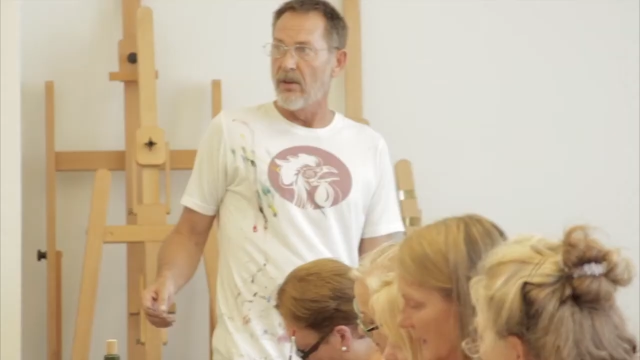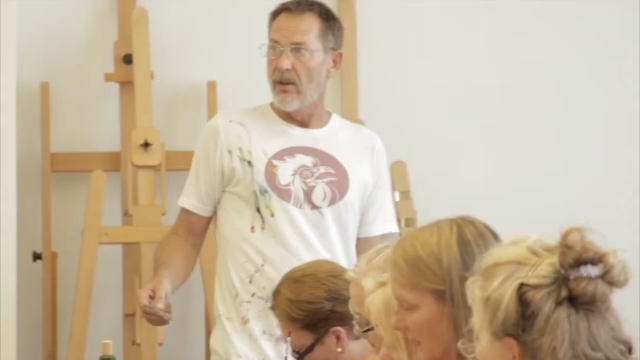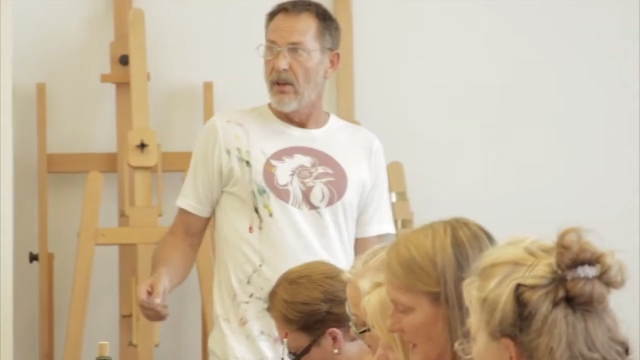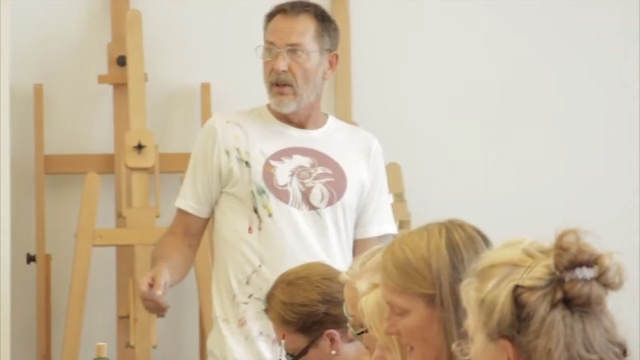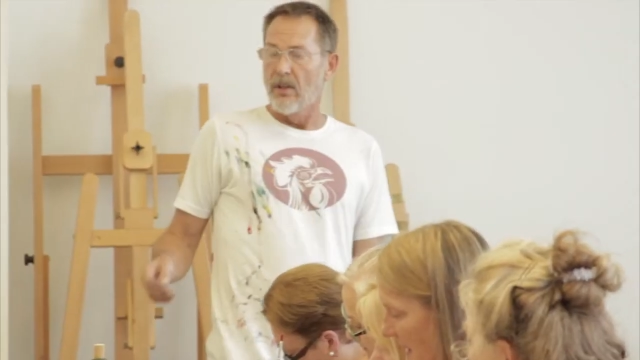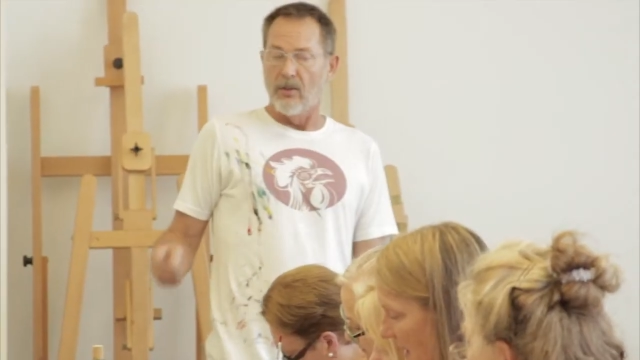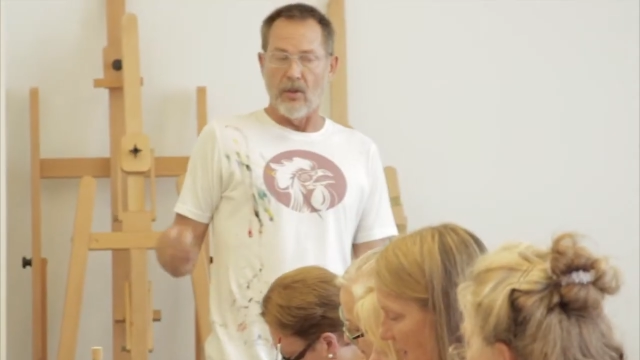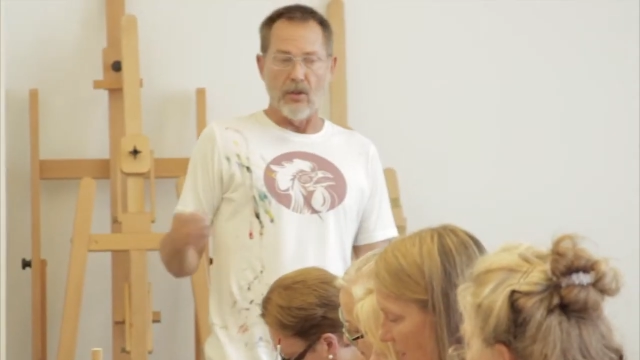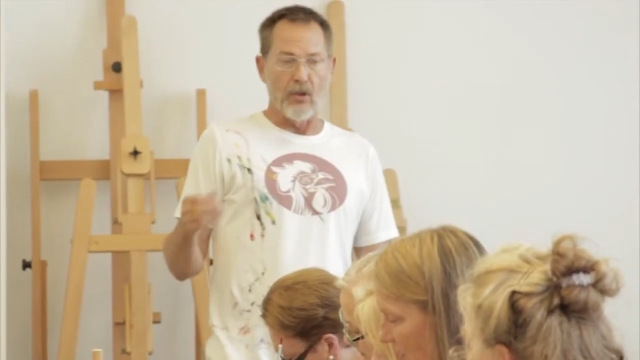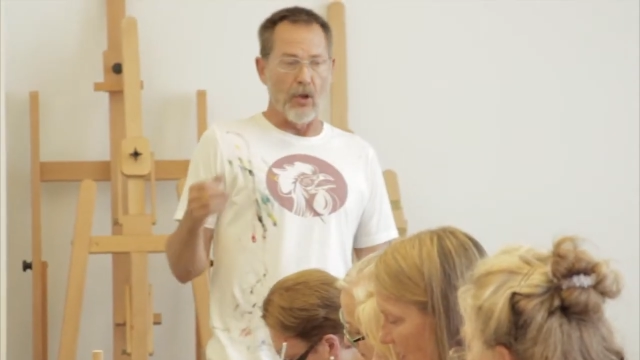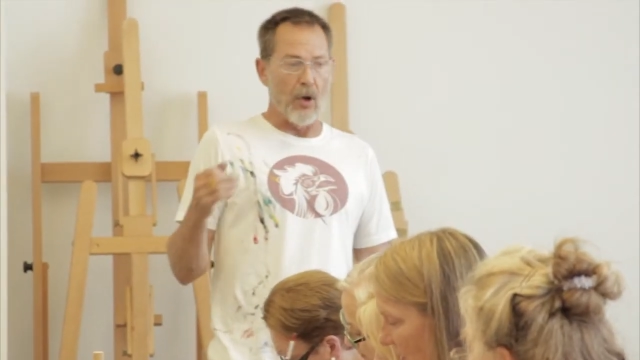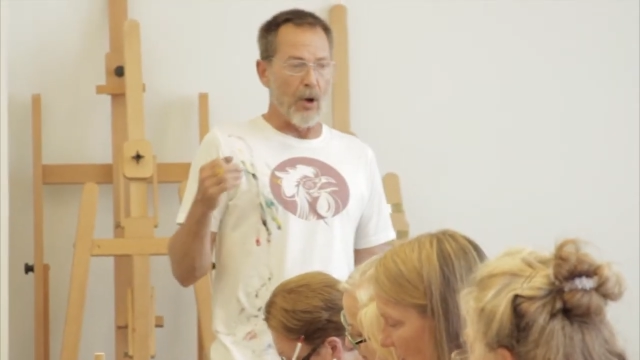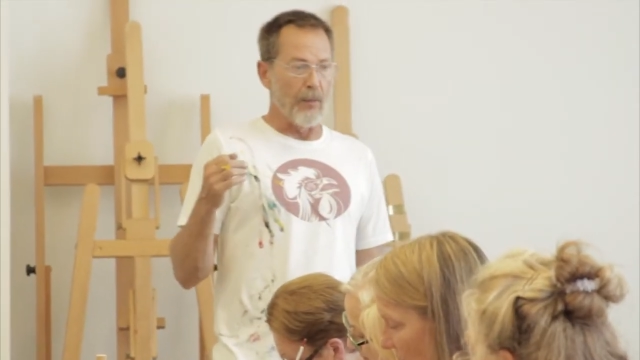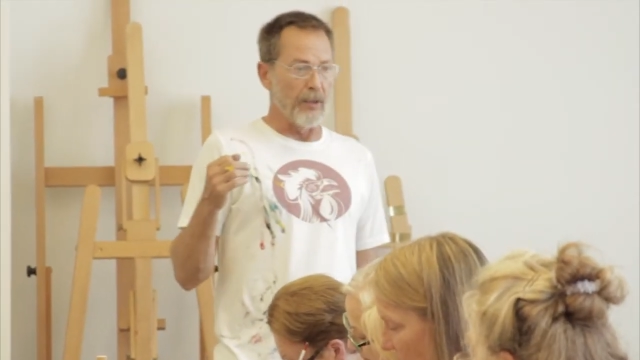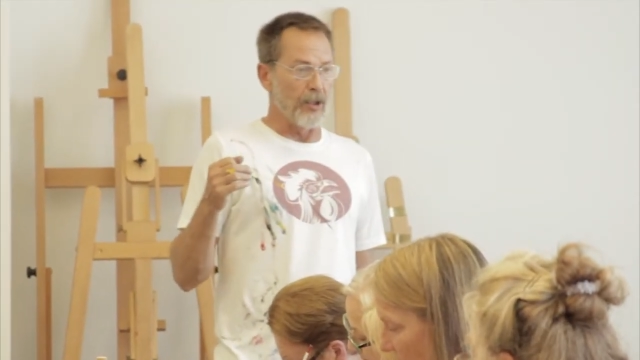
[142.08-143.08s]
to share.
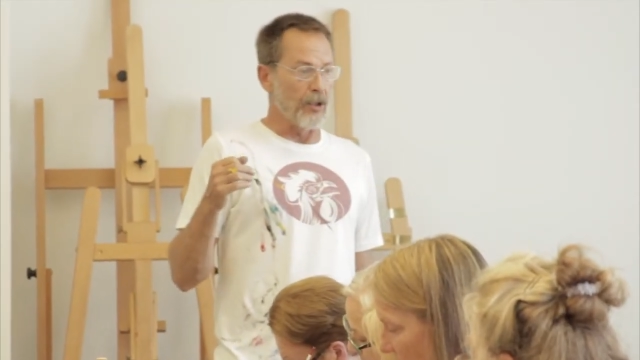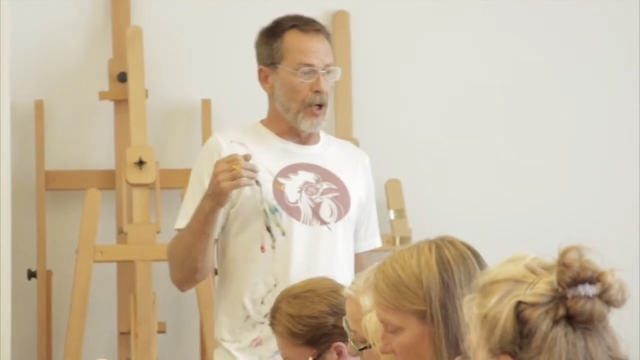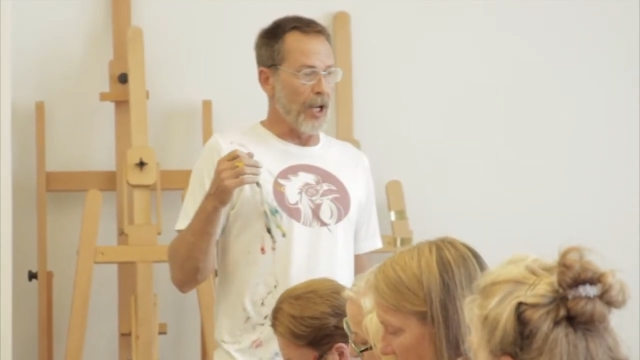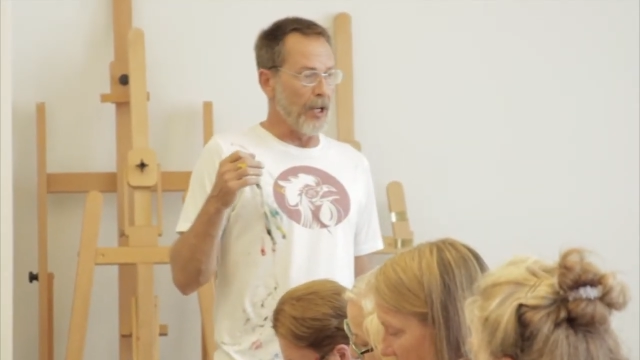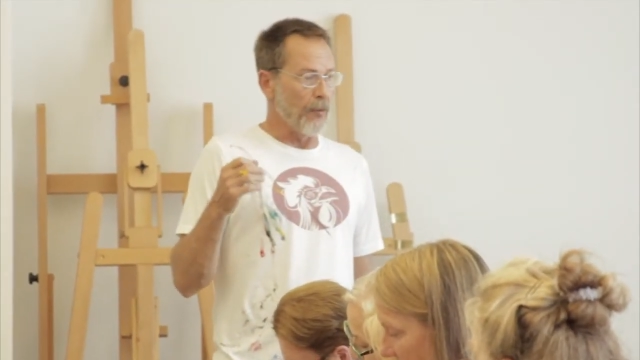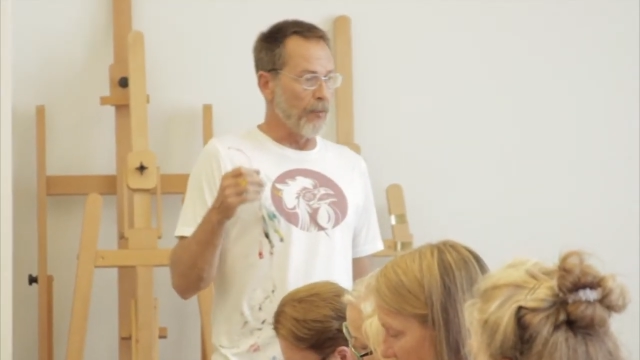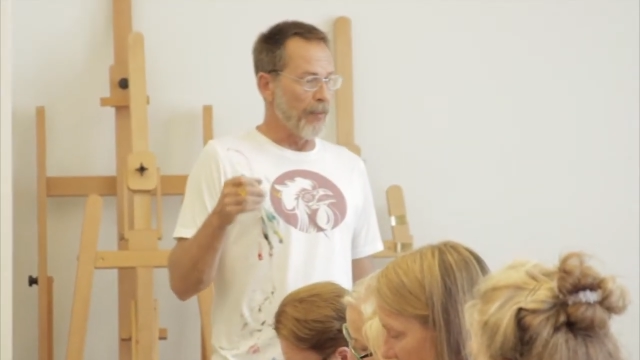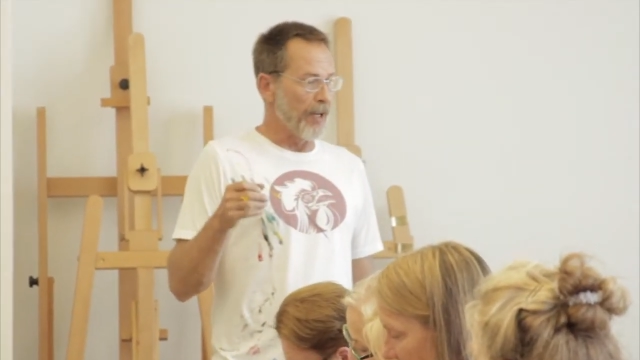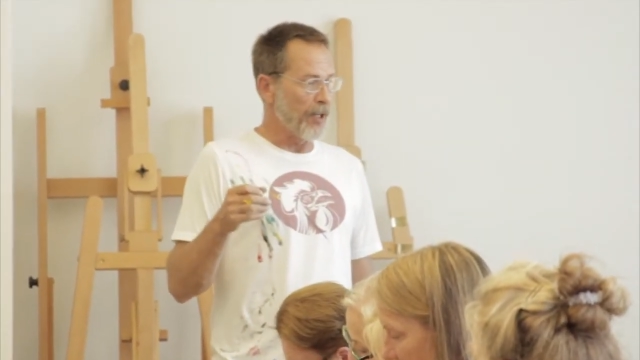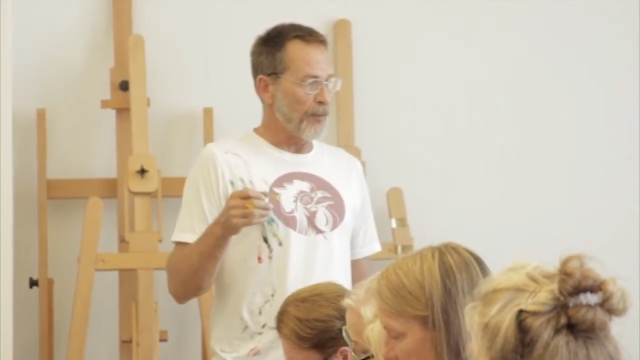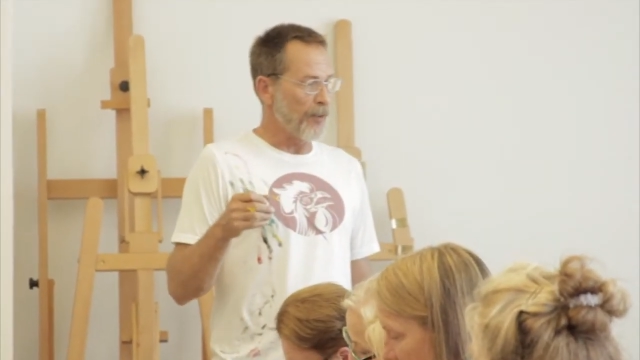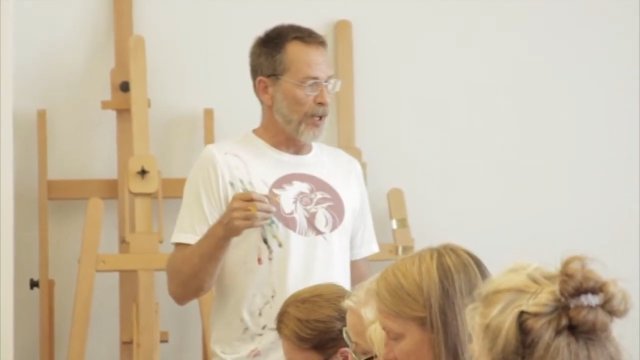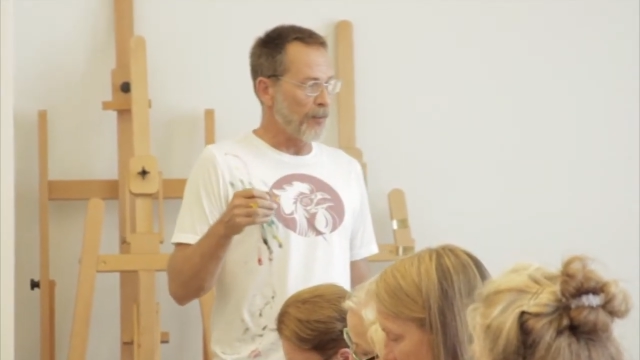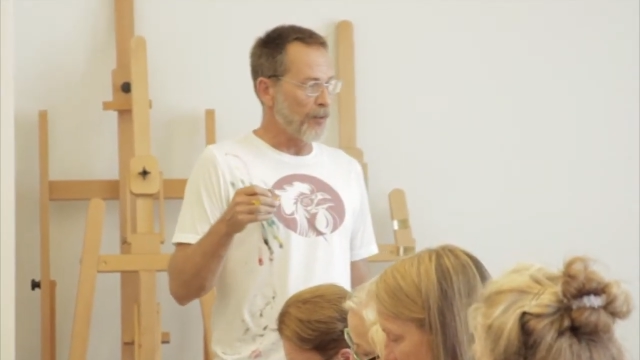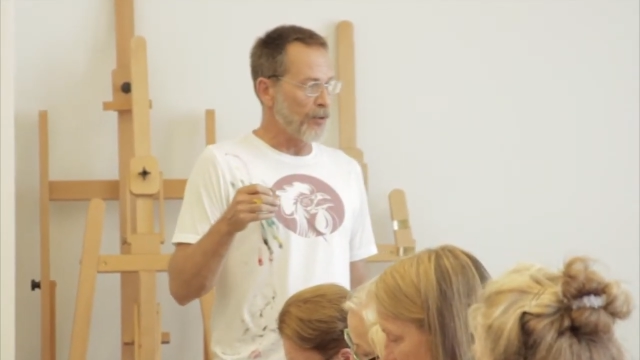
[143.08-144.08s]
You know, once I learn
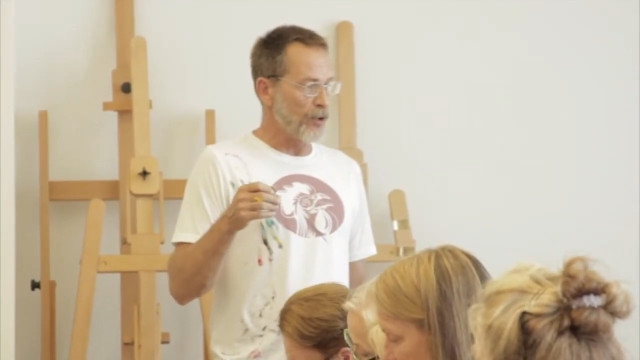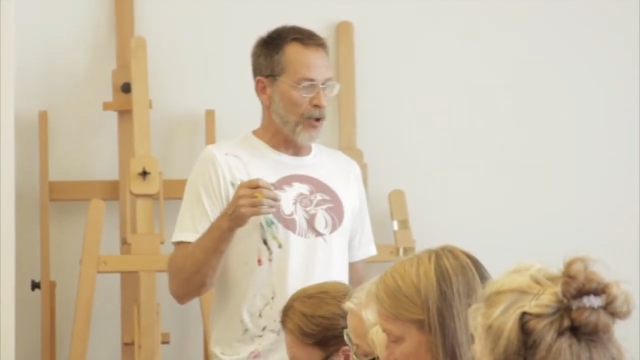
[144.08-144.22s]
something,